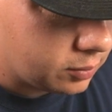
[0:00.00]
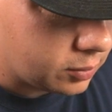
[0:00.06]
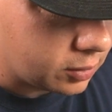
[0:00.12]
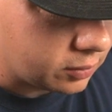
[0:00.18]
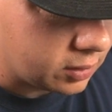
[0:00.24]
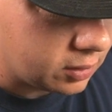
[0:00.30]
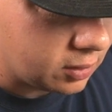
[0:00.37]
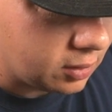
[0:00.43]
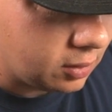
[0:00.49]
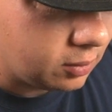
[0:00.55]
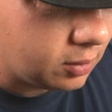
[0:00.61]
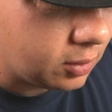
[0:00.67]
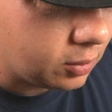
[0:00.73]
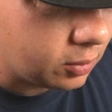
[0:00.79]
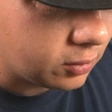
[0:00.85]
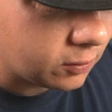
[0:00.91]
Perfect. Oh
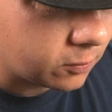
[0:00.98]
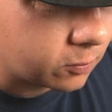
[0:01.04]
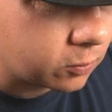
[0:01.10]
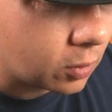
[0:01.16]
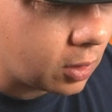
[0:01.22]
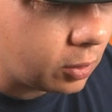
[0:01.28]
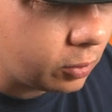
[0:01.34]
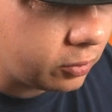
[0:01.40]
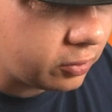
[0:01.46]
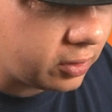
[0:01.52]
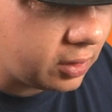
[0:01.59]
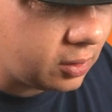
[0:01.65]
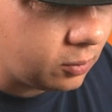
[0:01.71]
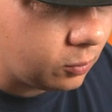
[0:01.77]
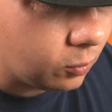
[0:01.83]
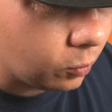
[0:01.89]
no, it's
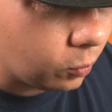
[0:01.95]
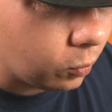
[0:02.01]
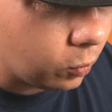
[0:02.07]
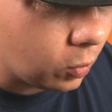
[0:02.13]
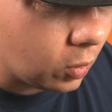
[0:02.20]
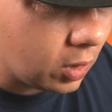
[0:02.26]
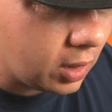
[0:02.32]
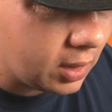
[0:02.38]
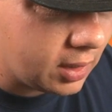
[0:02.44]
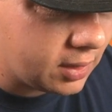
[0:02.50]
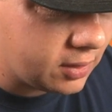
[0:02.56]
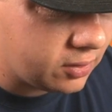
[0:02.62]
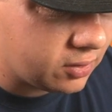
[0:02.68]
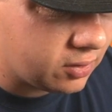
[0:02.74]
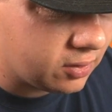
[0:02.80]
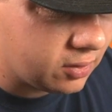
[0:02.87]
frozen?
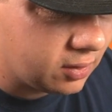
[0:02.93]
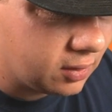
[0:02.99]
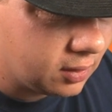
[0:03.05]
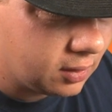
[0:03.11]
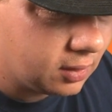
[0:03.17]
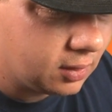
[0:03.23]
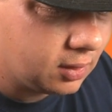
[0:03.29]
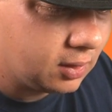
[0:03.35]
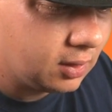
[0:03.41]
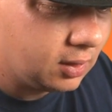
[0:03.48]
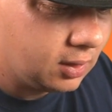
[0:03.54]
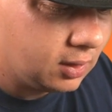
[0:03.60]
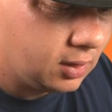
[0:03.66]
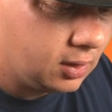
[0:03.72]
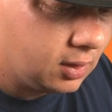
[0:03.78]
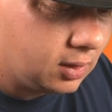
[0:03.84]
What?
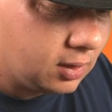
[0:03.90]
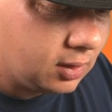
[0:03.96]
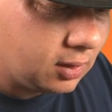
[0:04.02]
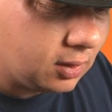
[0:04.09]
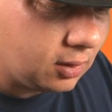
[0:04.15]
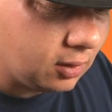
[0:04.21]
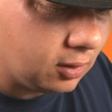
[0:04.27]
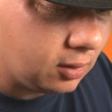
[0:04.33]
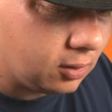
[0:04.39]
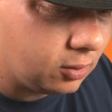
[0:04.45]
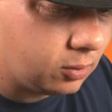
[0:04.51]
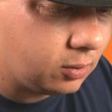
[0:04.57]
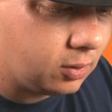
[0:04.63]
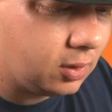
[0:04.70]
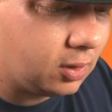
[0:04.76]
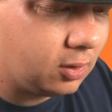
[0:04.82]

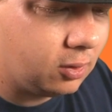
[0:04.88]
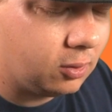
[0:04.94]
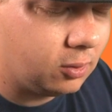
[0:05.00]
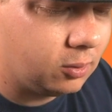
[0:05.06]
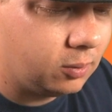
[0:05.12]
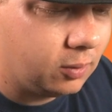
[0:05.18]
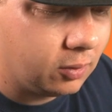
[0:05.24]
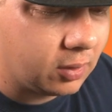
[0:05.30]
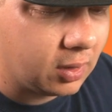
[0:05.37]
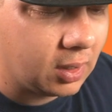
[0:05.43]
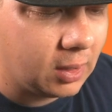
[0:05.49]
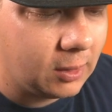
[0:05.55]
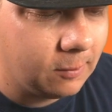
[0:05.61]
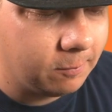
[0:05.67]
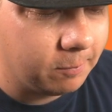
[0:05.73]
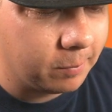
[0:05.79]
Oh no,
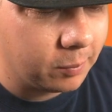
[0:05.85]
okay.